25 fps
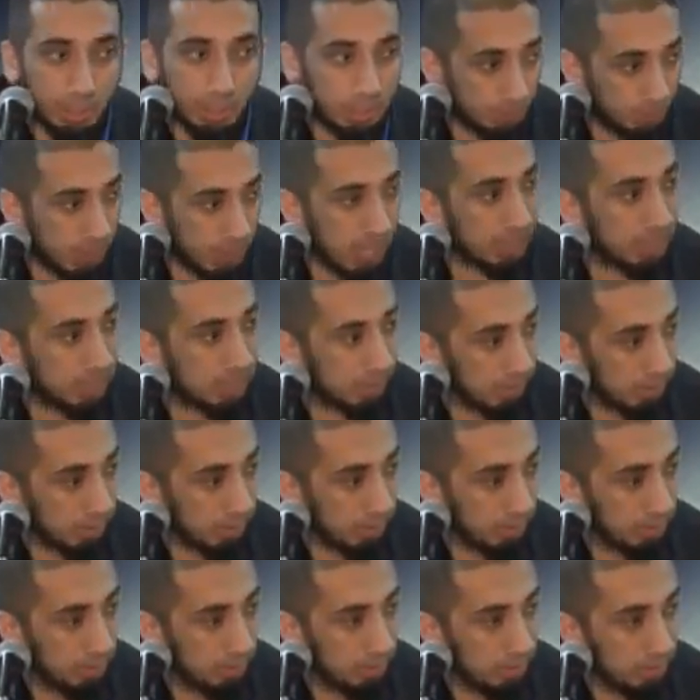It's
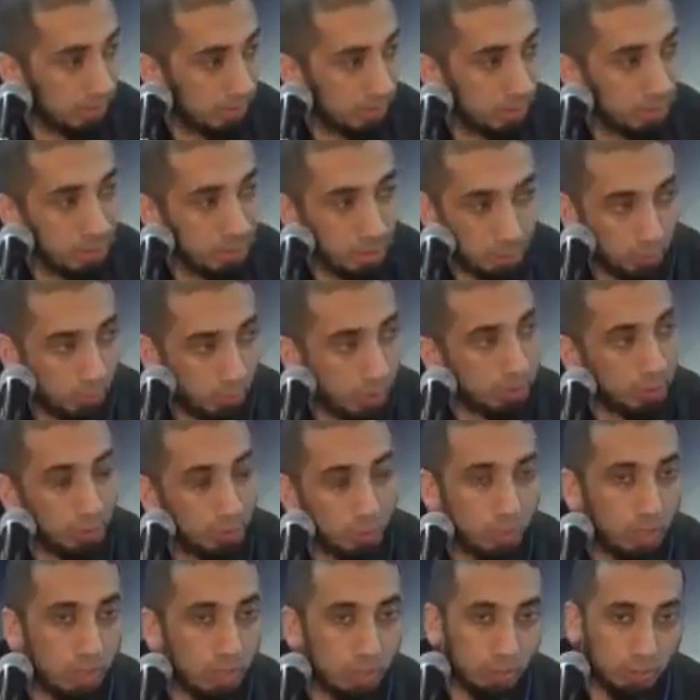practical. It's just one
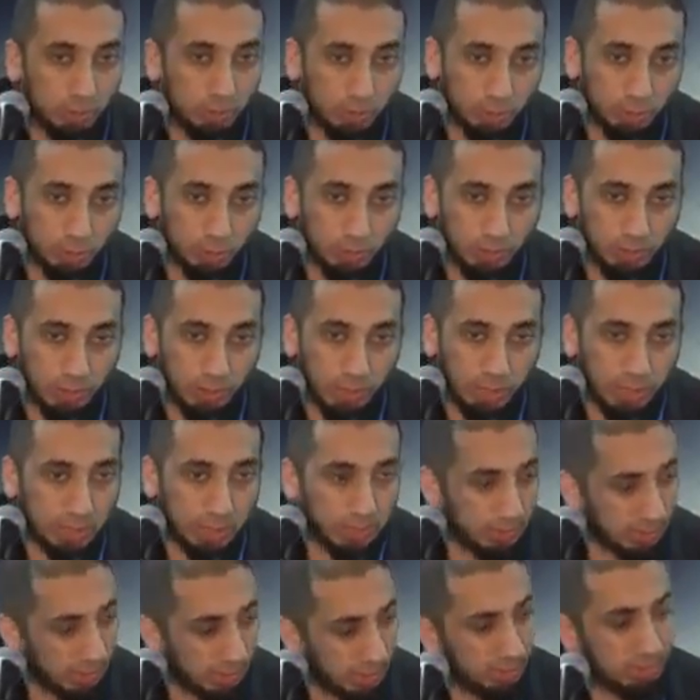surah closer to Allah.
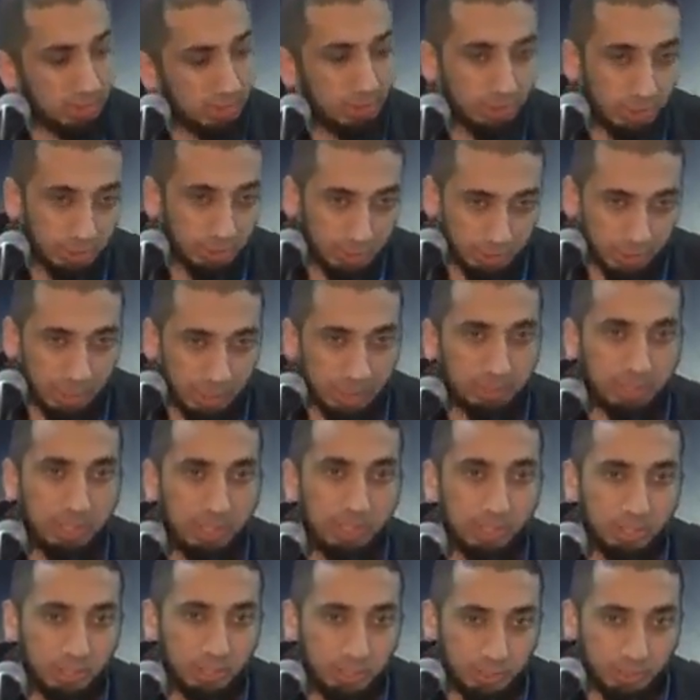And then another, and
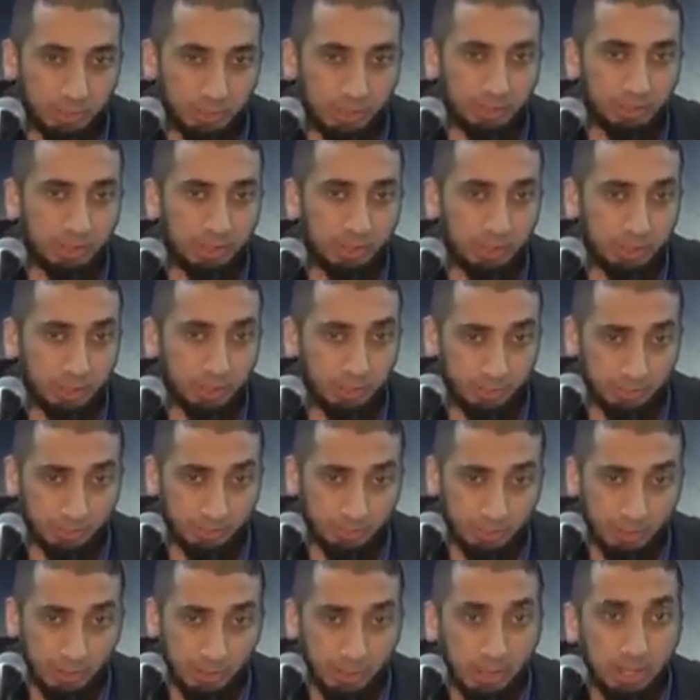then another, and then another.
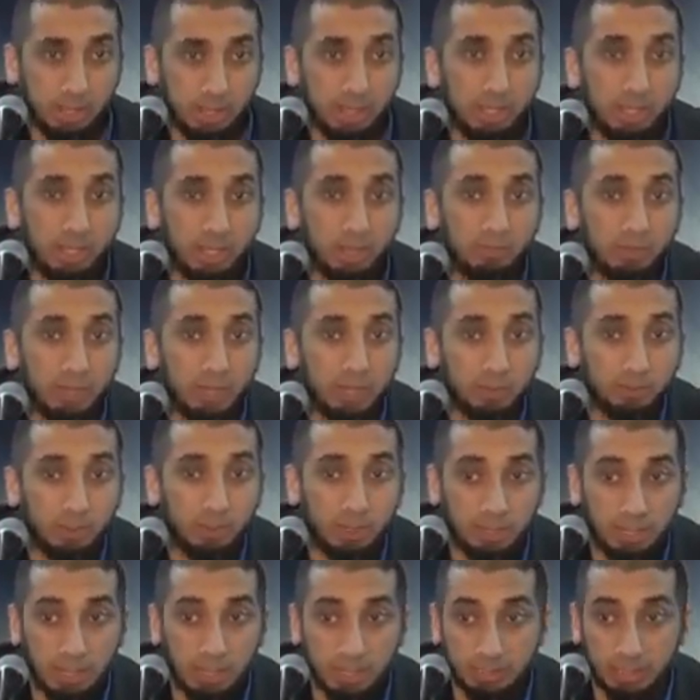If
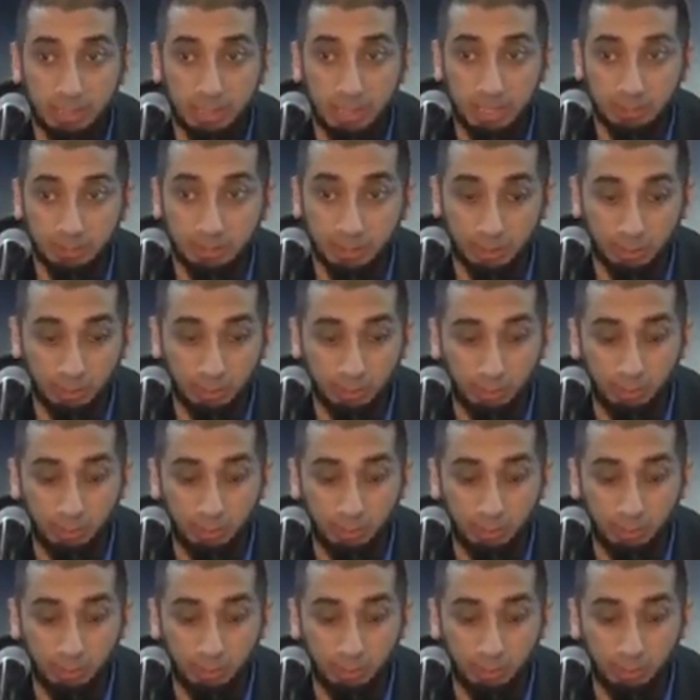anybody, as I